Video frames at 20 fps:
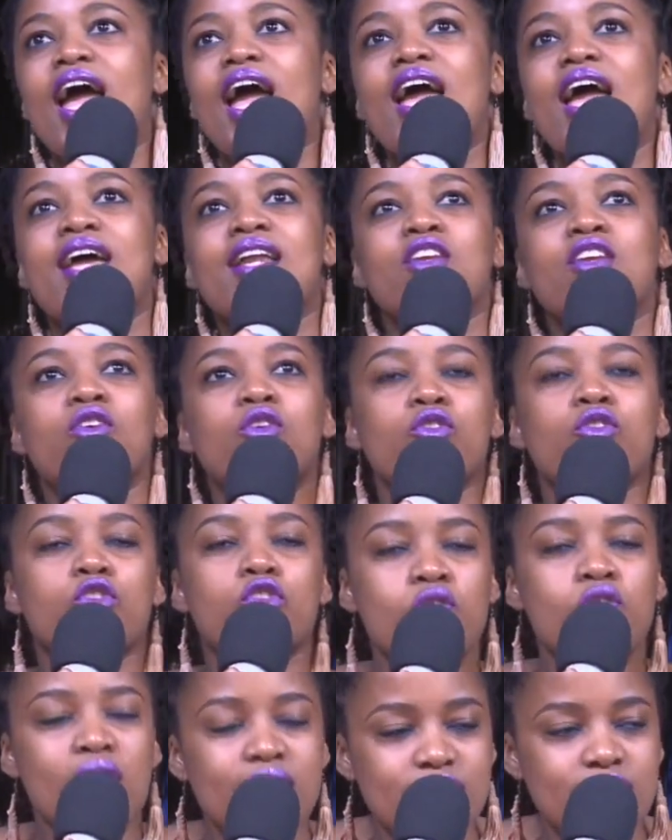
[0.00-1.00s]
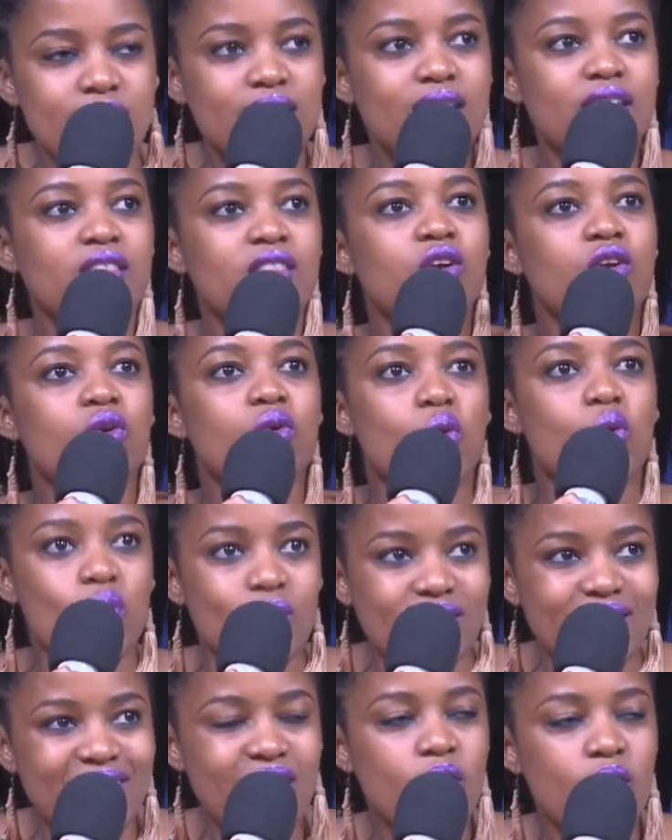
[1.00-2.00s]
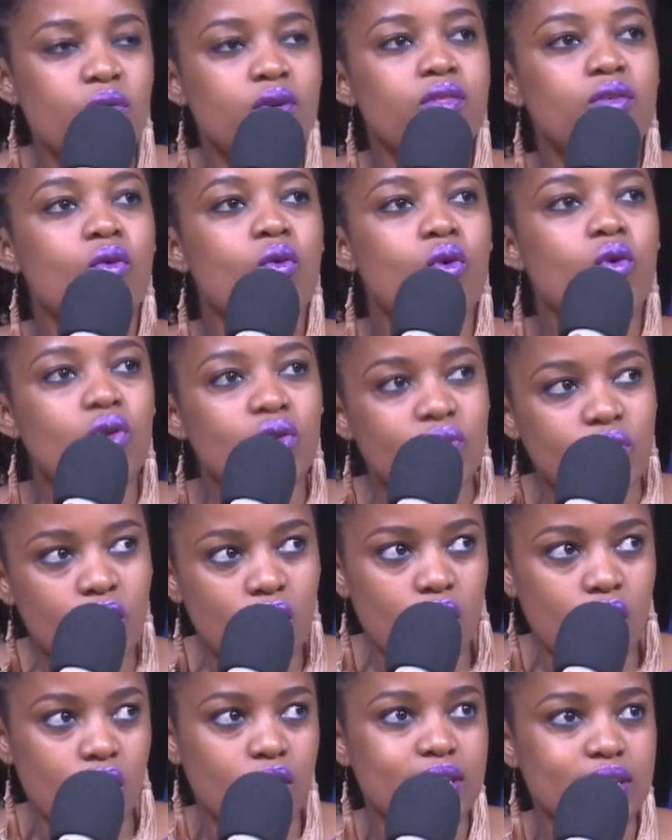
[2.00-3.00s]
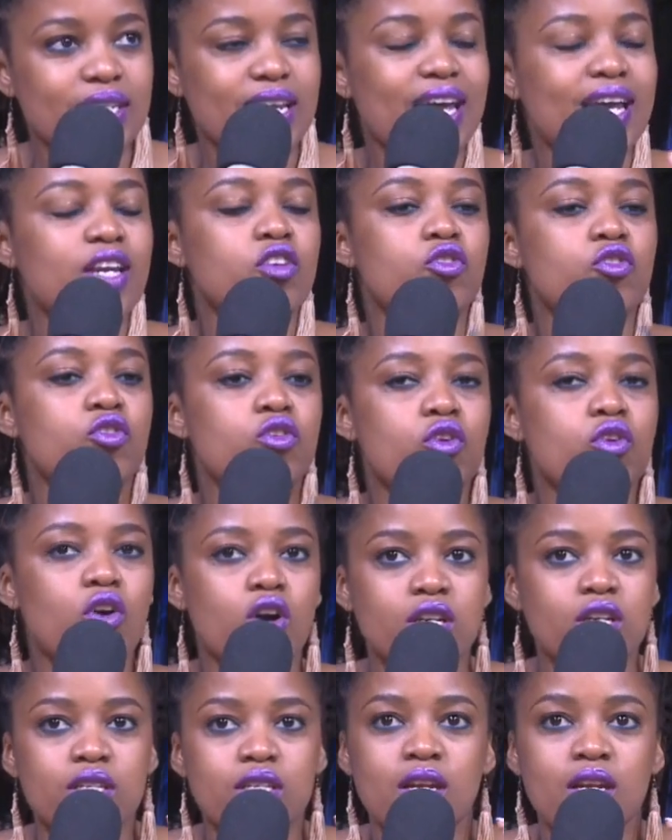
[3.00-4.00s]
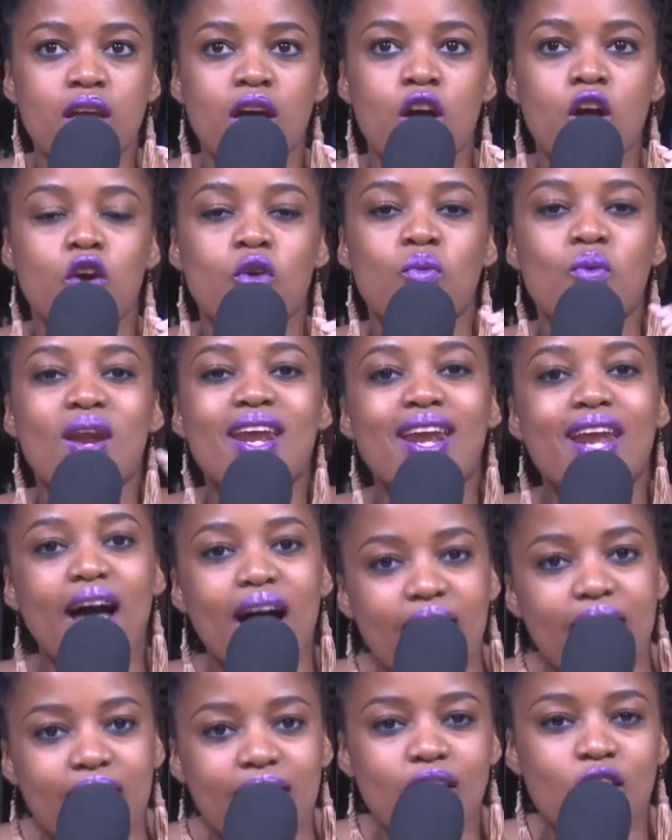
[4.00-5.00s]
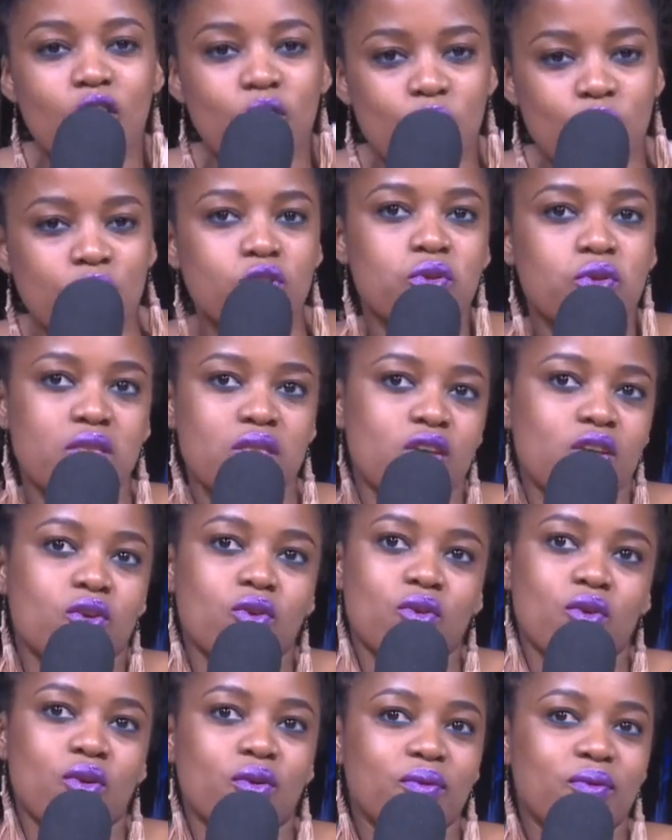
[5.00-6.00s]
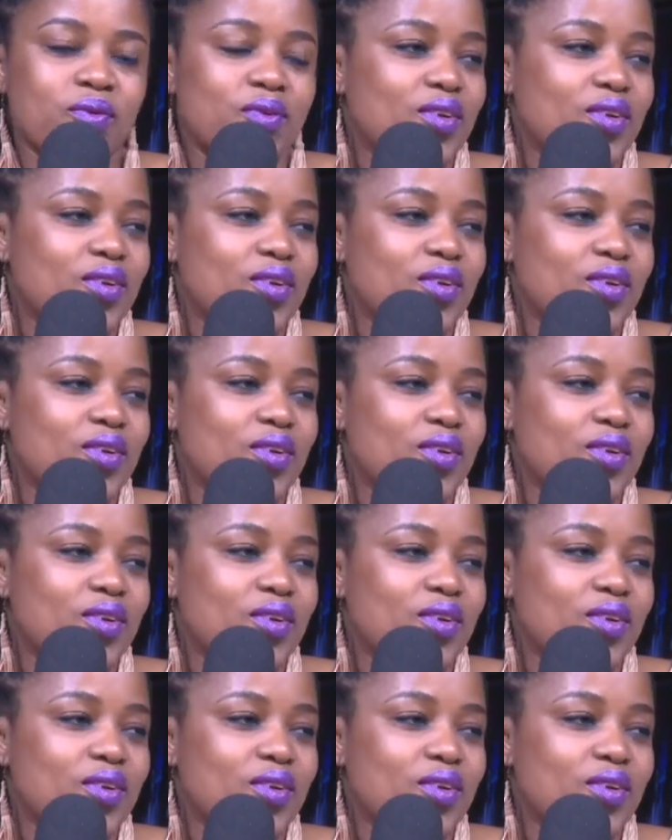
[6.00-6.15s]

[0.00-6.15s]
And you trust in the Lord with all of your heart and do not rely on what you think you know.